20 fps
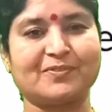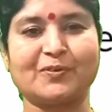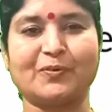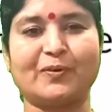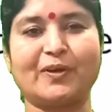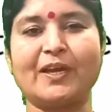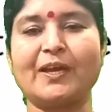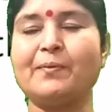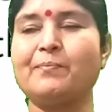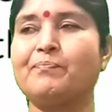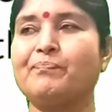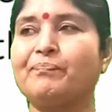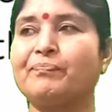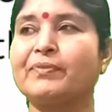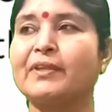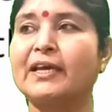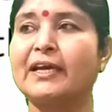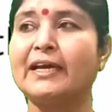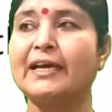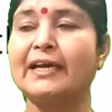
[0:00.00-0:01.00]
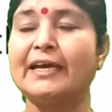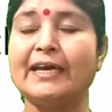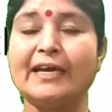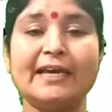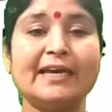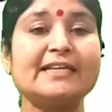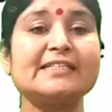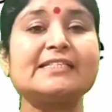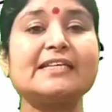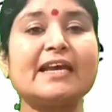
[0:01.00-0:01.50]
Okay,
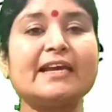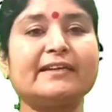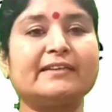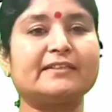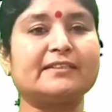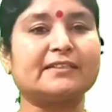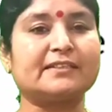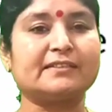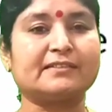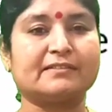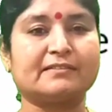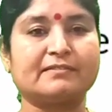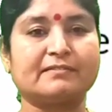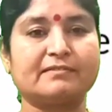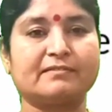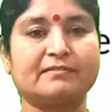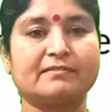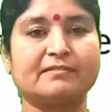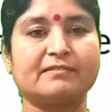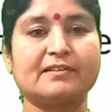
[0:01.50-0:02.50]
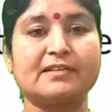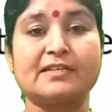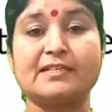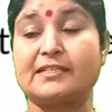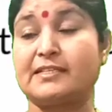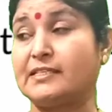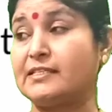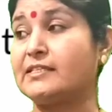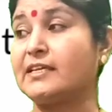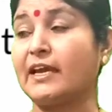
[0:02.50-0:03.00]

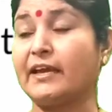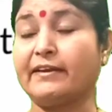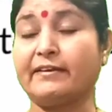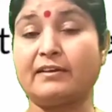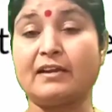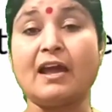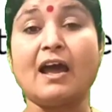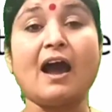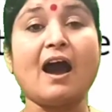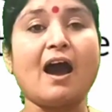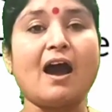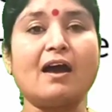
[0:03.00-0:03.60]
she said,